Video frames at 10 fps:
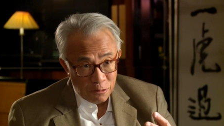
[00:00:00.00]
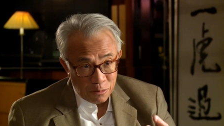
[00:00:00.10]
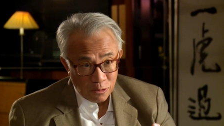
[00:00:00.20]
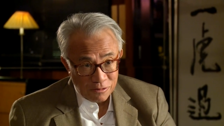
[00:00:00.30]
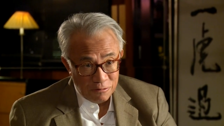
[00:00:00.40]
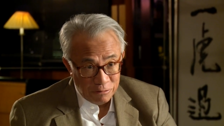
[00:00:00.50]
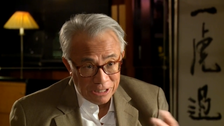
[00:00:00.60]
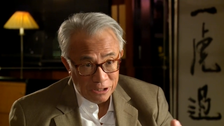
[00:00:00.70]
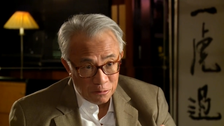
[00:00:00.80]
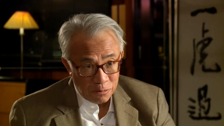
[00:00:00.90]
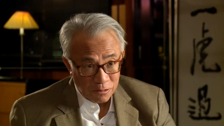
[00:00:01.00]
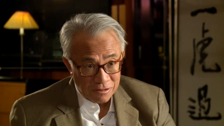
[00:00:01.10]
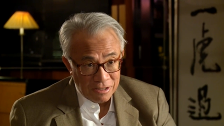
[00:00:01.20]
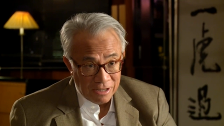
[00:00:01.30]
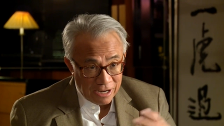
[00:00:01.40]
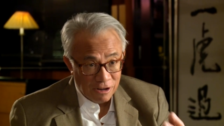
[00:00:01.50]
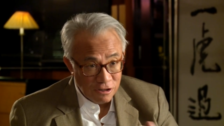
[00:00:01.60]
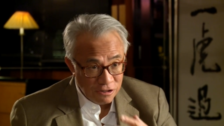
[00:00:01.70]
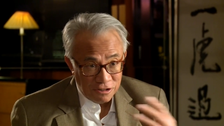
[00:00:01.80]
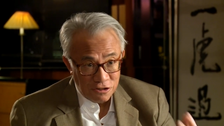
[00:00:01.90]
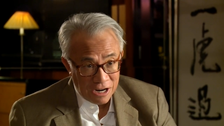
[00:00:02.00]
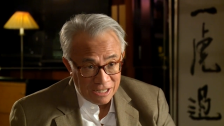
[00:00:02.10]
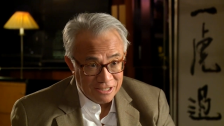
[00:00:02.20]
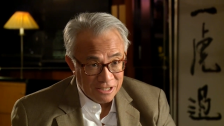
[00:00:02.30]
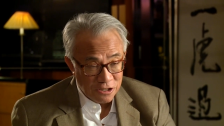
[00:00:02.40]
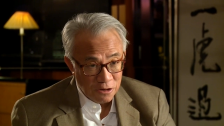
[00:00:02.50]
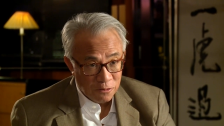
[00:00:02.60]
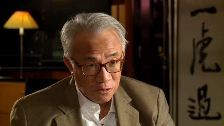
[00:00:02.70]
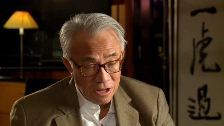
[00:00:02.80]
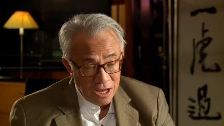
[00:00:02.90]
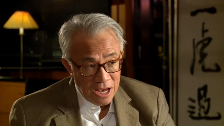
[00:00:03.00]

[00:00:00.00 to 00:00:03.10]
your books and reading your books in English, in Chinese, and so forth.